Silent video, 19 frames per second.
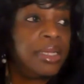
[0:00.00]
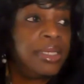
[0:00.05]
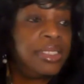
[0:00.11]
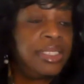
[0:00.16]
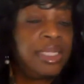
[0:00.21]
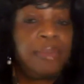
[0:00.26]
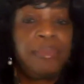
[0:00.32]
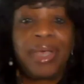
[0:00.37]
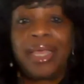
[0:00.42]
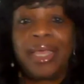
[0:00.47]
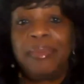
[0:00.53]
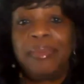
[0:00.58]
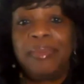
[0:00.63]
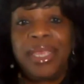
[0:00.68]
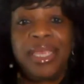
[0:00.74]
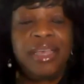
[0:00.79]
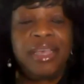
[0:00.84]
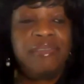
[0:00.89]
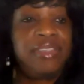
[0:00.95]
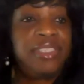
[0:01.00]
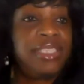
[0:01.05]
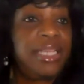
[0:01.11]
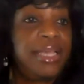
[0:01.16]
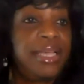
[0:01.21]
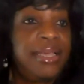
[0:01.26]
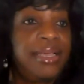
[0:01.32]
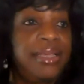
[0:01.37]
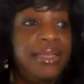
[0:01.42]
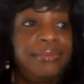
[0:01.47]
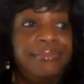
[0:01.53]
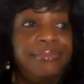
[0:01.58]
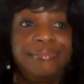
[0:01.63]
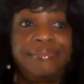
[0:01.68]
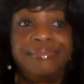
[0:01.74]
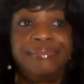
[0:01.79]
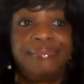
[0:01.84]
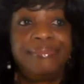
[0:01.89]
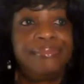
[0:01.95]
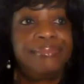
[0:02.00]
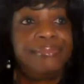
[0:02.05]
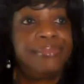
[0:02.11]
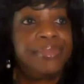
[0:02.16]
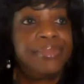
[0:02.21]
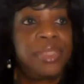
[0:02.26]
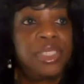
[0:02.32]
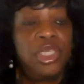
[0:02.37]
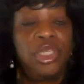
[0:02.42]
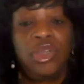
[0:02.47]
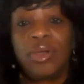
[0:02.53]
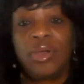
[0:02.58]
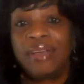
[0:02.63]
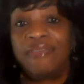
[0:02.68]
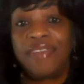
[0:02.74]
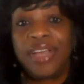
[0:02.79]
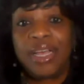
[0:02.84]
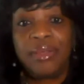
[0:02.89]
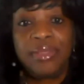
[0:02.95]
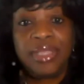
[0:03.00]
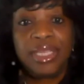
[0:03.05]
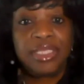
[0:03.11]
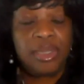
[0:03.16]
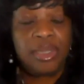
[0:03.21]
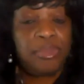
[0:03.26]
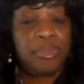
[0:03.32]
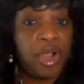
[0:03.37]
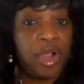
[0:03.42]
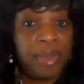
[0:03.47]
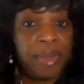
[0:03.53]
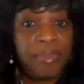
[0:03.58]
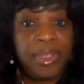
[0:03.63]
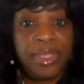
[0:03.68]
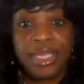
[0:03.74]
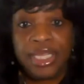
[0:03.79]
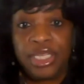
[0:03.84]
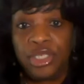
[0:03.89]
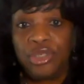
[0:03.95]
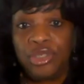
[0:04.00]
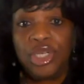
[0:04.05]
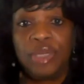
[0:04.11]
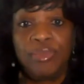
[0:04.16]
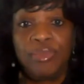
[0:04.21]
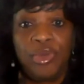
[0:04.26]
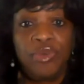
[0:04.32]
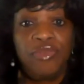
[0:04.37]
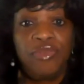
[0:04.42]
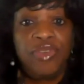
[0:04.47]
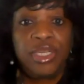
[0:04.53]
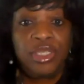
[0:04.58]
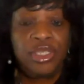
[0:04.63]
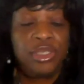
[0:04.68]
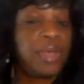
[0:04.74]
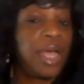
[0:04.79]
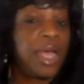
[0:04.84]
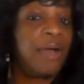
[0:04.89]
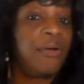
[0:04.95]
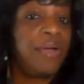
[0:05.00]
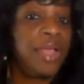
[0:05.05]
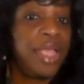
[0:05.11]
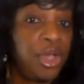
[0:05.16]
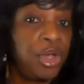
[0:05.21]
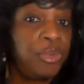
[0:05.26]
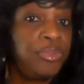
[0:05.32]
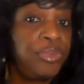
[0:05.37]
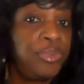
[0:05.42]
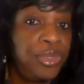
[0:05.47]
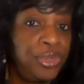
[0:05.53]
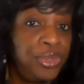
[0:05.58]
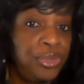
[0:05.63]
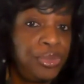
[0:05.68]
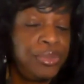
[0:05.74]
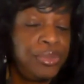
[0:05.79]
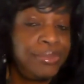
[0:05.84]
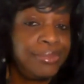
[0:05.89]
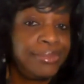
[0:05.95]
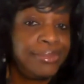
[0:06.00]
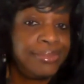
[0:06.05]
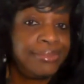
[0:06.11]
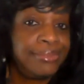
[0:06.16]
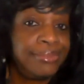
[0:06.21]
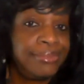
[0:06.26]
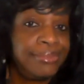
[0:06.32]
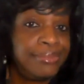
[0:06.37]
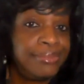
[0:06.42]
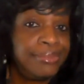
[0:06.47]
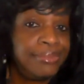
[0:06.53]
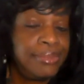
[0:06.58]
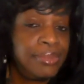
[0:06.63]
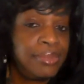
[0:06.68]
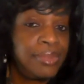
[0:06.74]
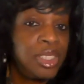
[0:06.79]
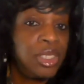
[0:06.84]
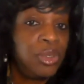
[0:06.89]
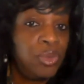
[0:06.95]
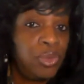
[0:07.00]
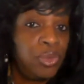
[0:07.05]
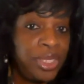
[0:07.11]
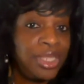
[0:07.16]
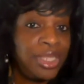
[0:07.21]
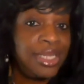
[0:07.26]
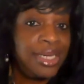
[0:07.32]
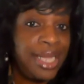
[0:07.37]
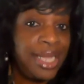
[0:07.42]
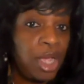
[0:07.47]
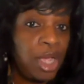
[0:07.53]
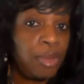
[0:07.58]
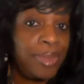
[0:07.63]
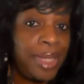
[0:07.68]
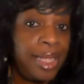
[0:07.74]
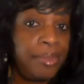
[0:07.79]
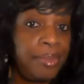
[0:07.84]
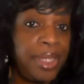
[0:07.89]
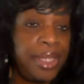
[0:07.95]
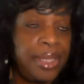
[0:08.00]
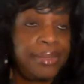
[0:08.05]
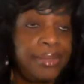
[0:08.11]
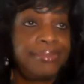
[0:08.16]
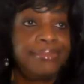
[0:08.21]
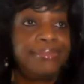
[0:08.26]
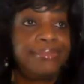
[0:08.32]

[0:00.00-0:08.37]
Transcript: somebody may have said, you know, I found this apartment that you can move into. I'll help you with the down payment.